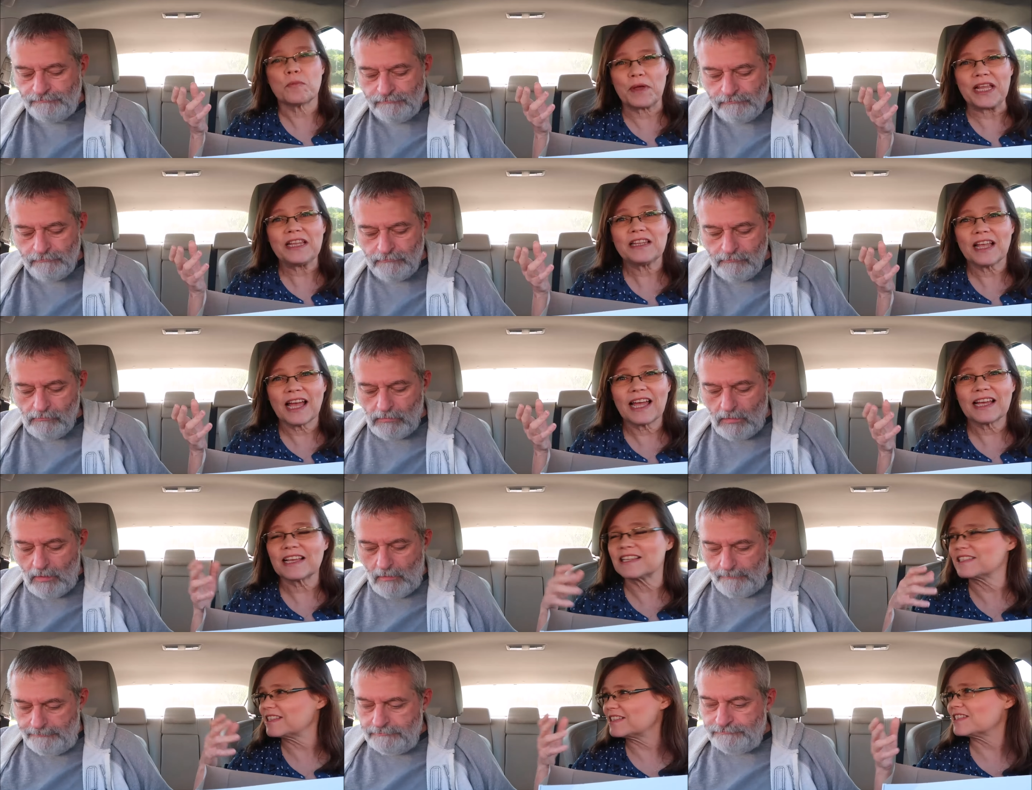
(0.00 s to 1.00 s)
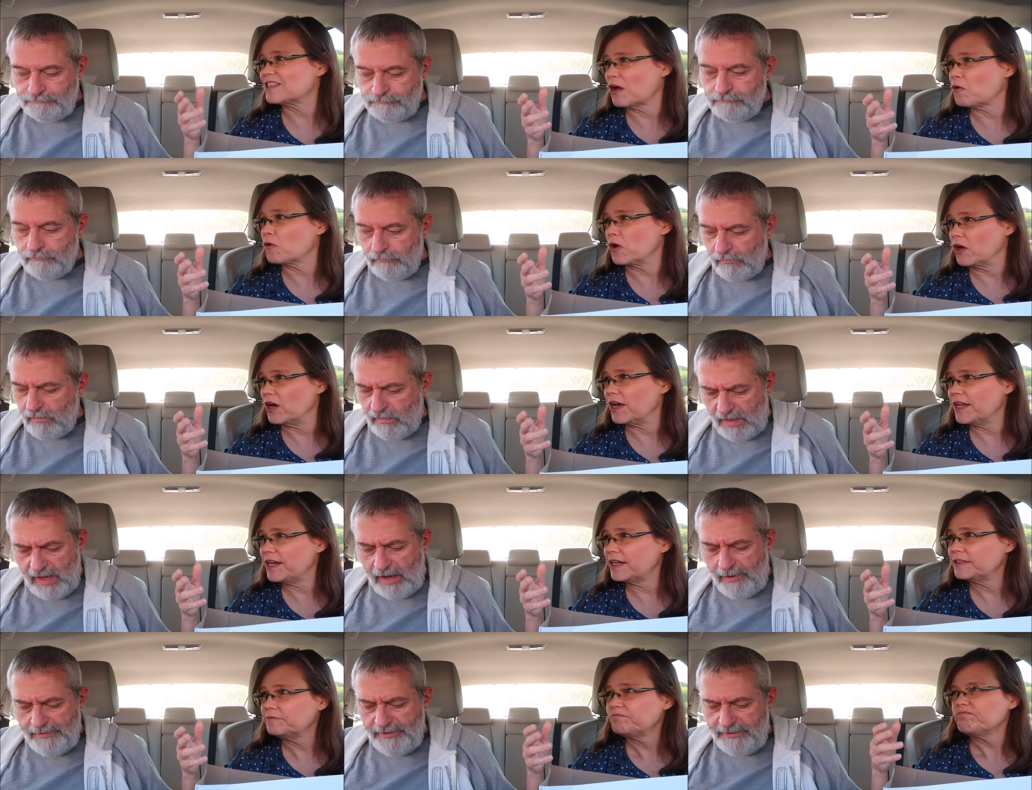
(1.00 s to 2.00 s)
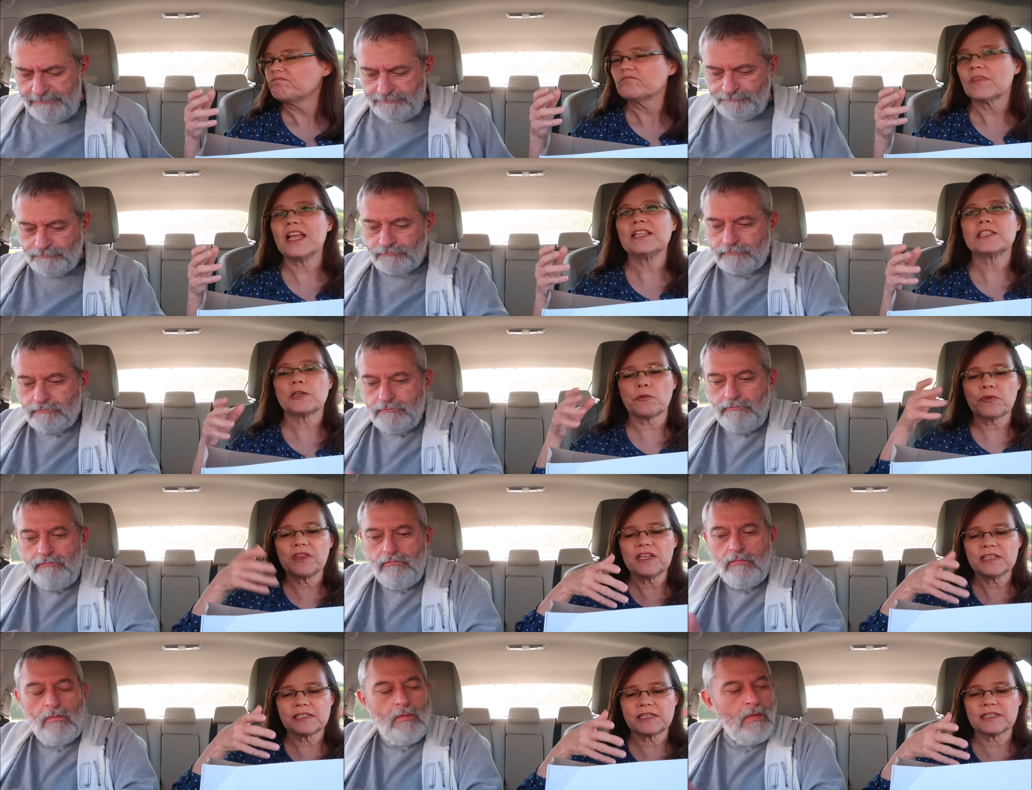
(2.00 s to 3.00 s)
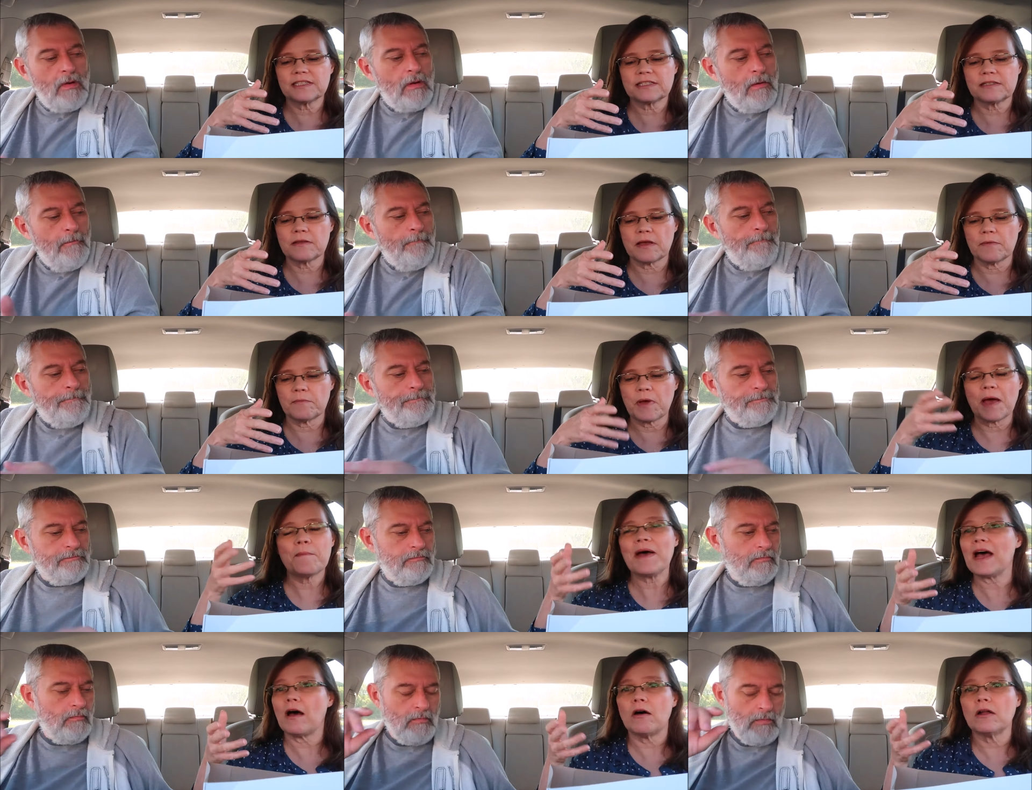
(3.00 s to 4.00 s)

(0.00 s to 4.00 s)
Speaker 1: to beat that because it's so good. Yeah, oh yeah. And so this is about